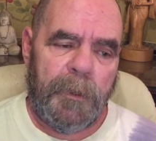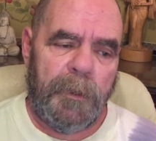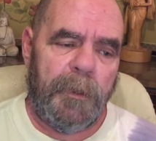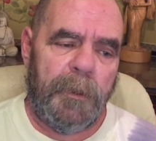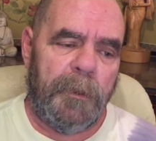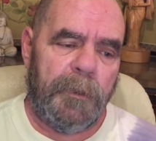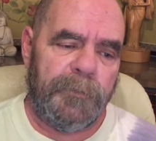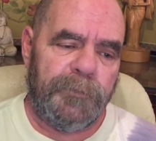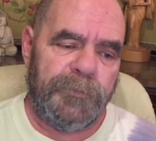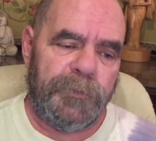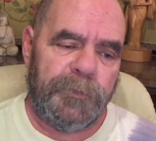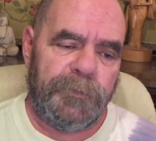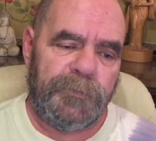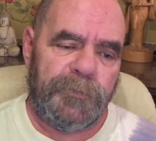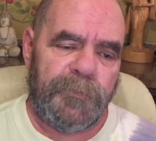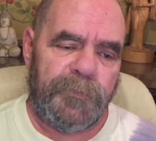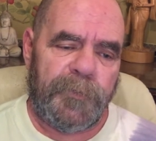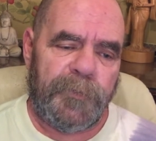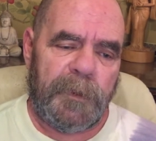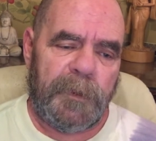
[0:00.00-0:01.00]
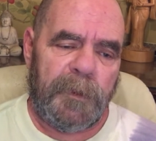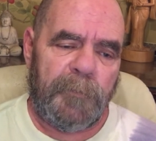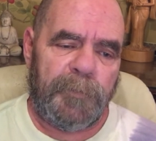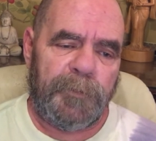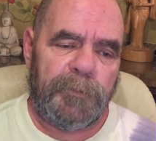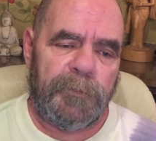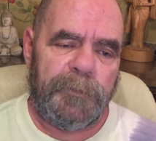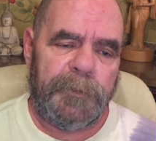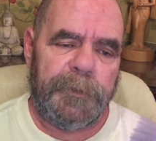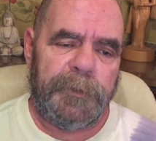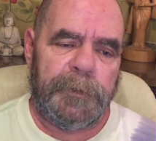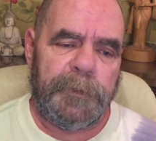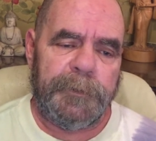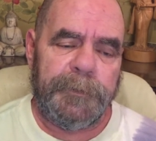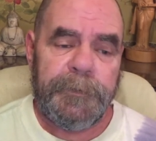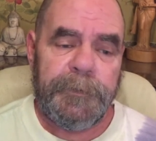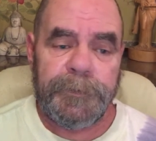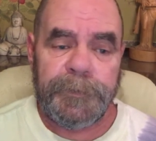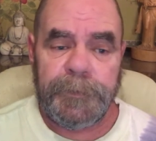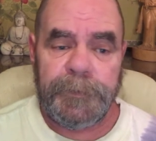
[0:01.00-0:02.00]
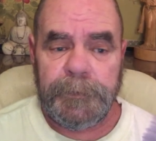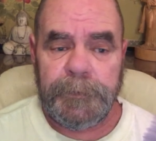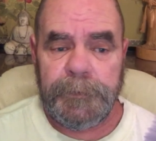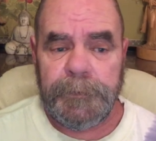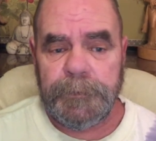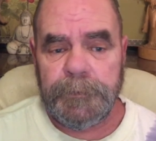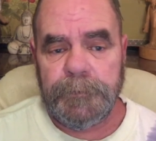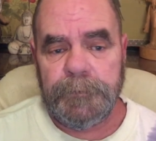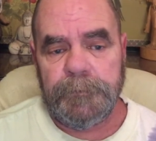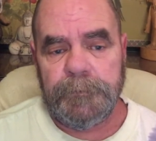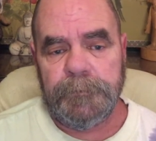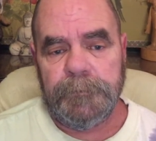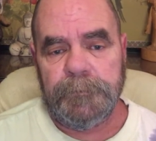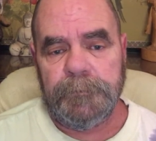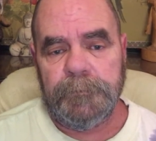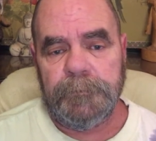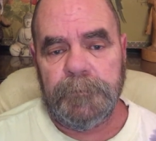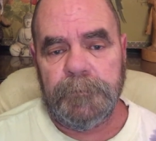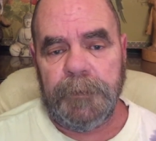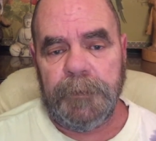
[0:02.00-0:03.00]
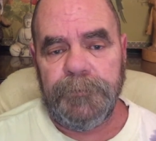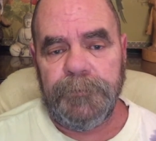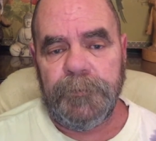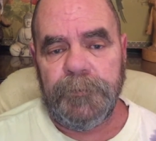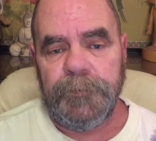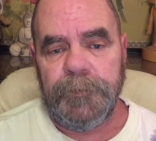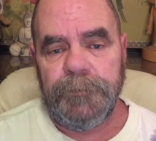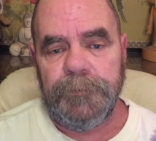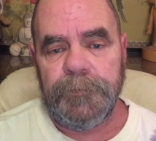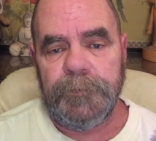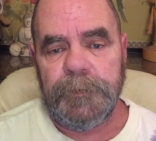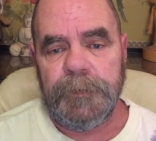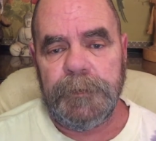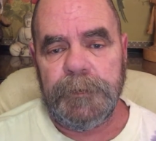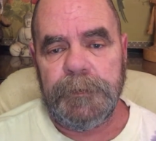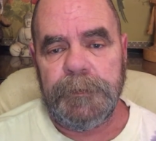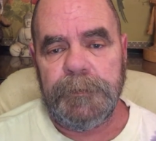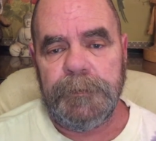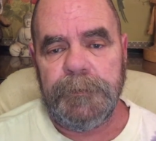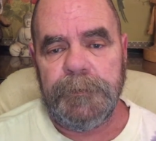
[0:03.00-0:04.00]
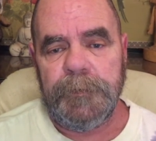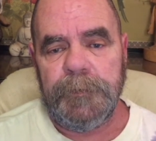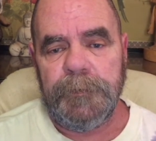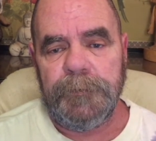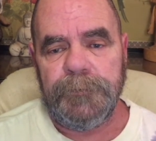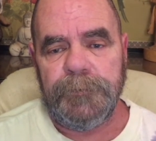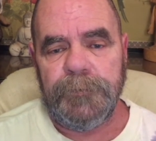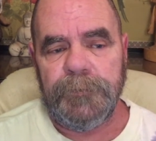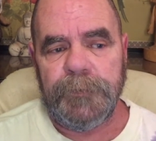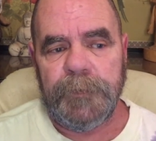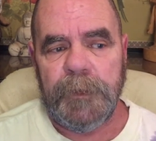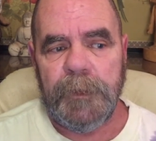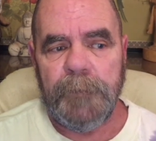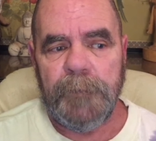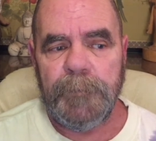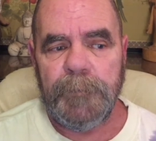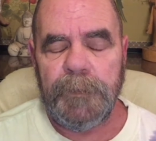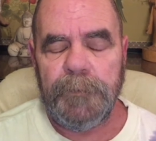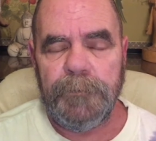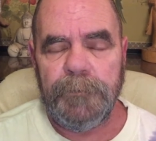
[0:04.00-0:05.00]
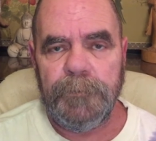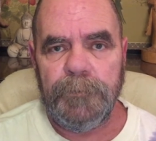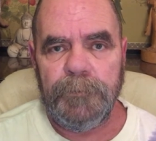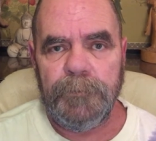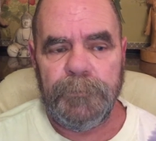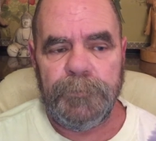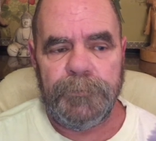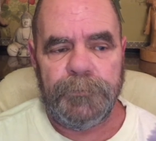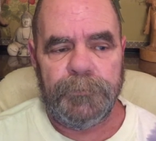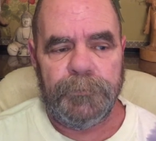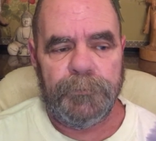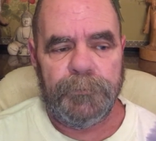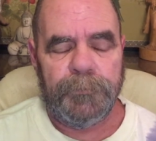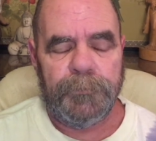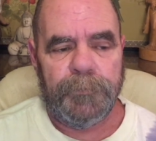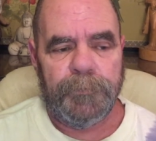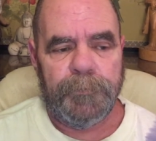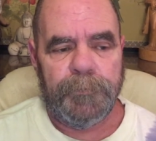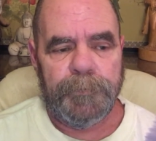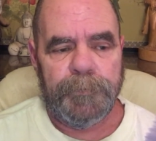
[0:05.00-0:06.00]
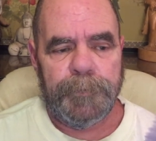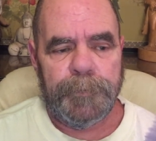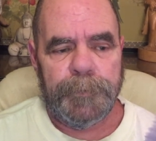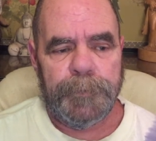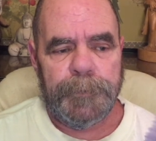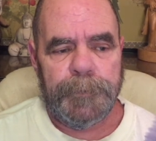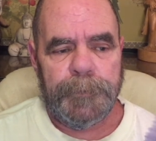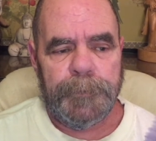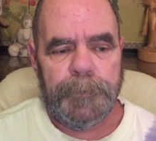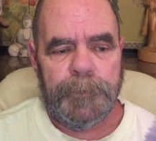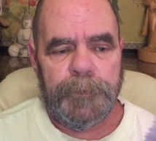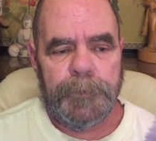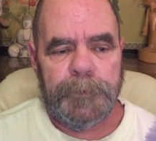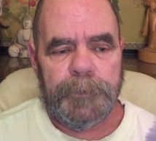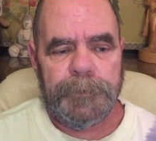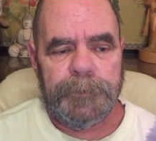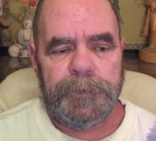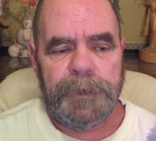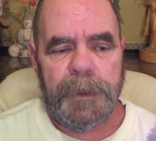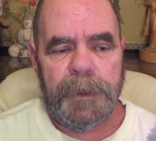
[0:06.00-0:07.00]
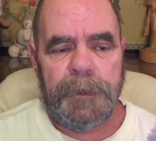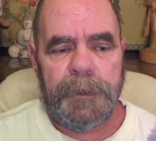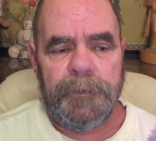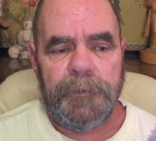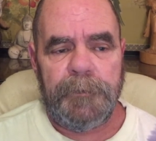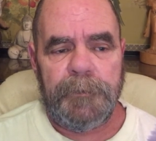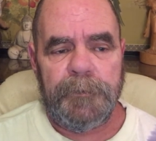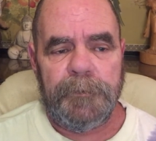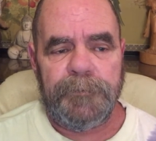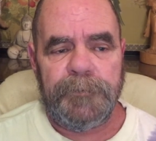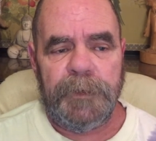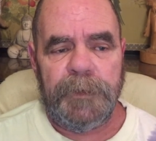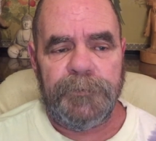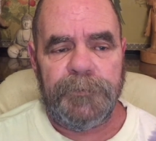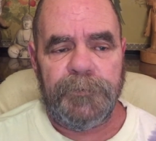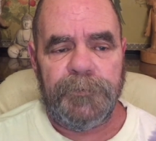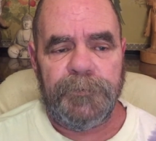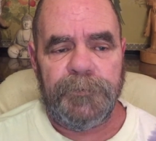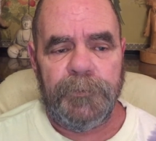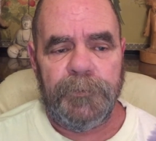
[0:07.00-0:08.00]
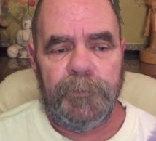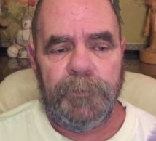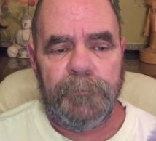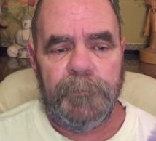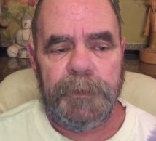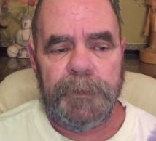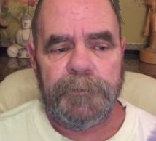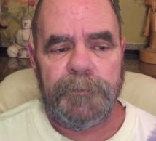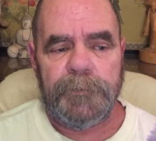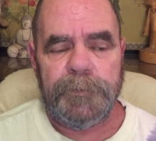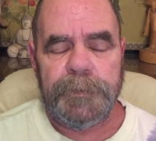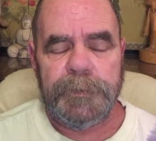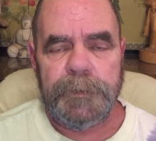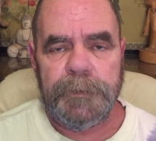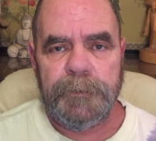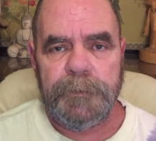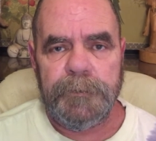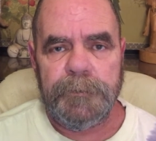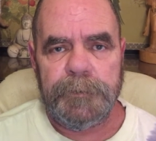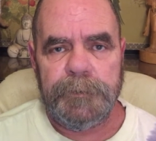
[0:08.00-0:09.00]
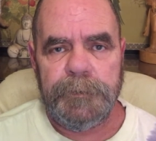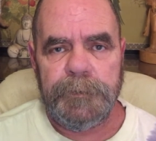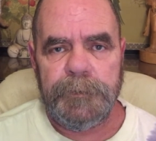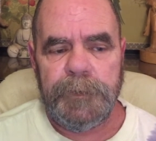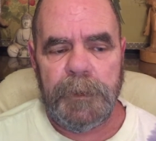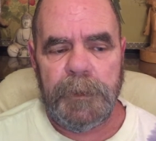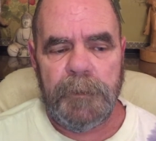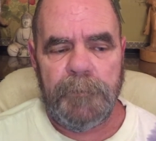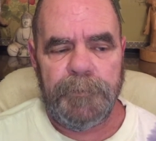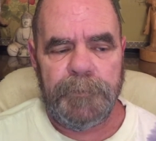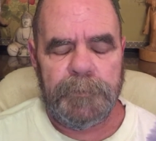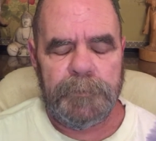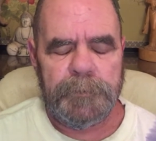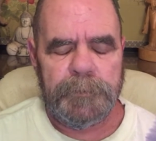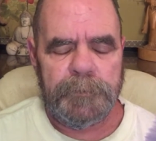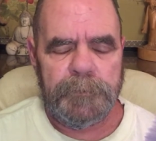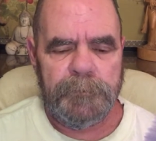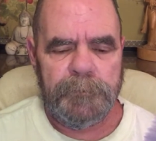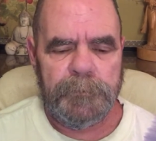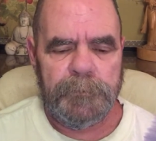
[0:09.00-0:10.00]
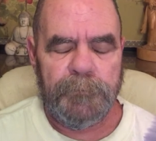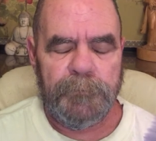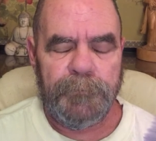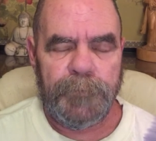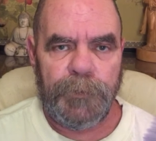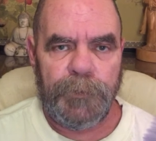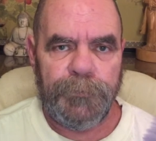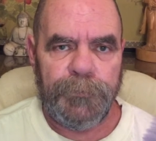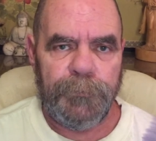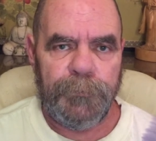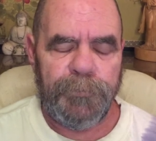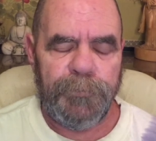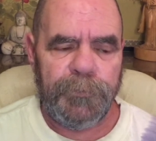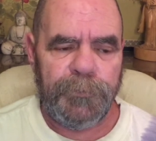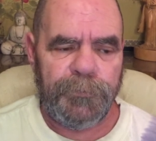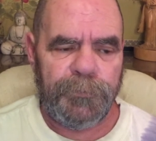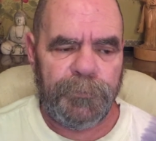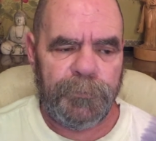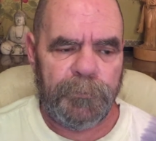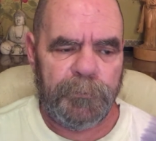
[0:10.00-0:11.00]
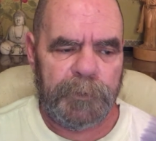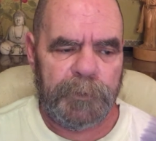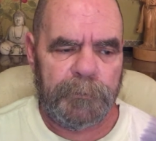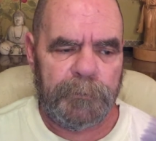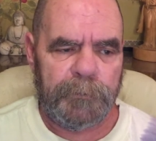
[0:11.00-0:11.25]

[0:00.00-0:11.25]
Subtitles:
unjustifiable and lengthy isolation in intakes or timeout rooms, denial of necessary medical care, kidnapping, false imprisonment,